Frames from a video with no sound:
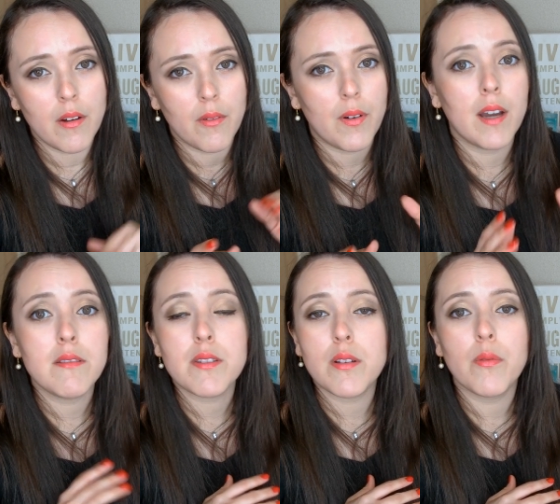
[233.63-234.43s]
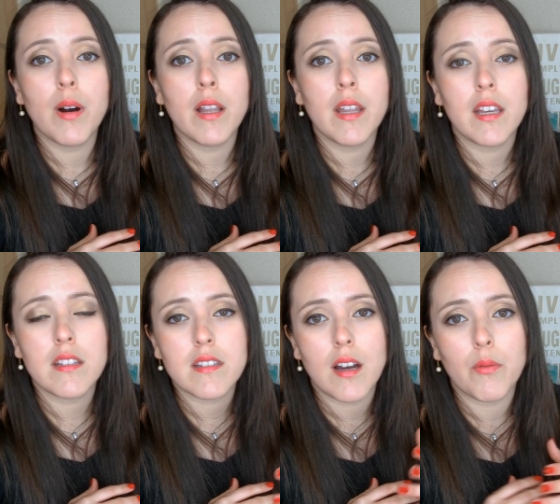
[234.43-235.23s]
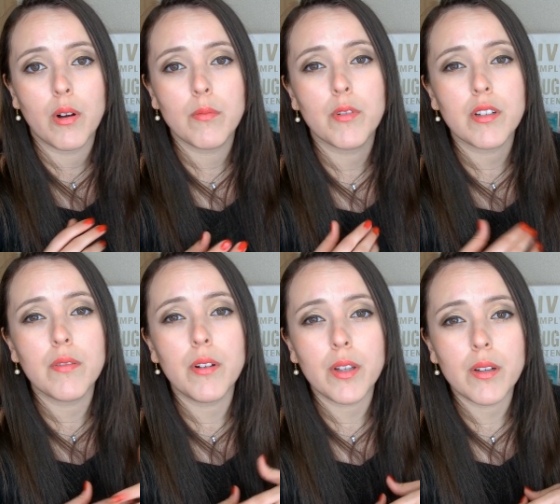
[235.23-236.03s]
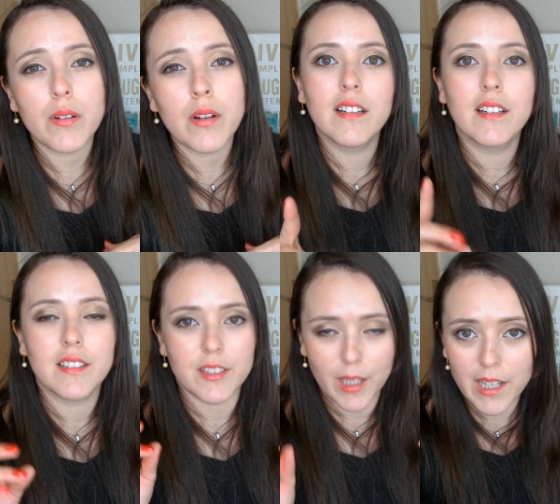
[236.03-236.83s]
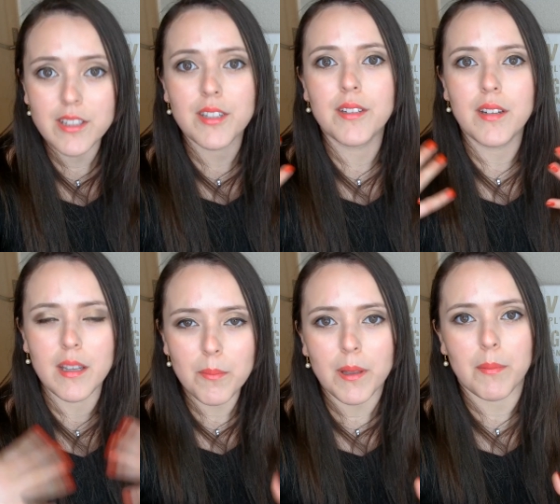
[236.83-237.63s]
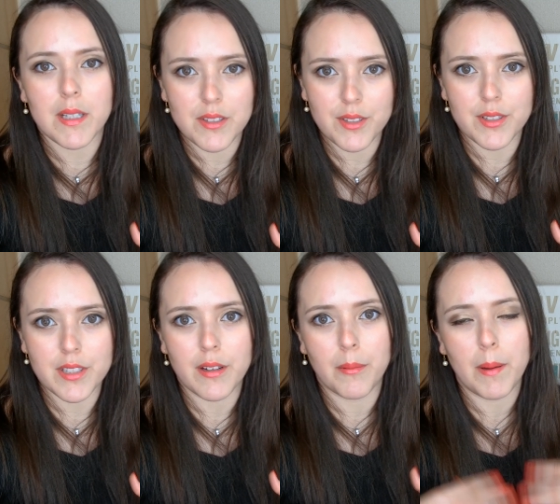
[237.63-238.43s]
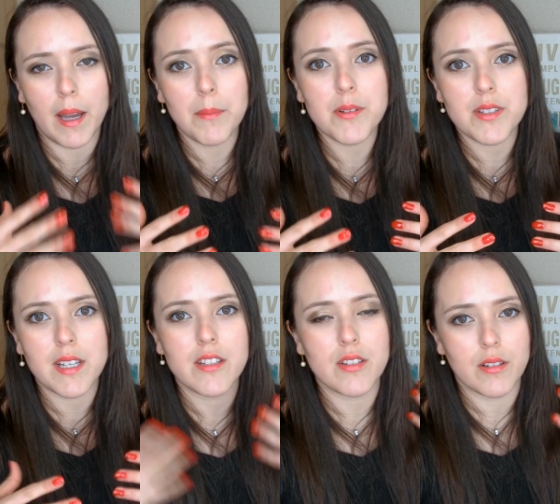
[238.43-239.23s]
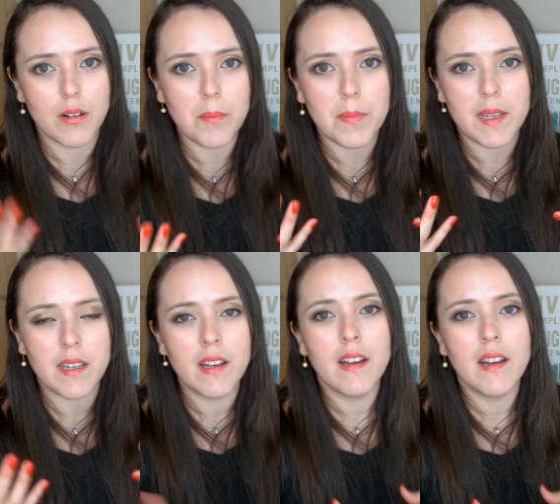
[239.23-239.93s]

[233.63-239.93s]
find someone that it's a role model for you try to implement to yourself but I'm not saying to copy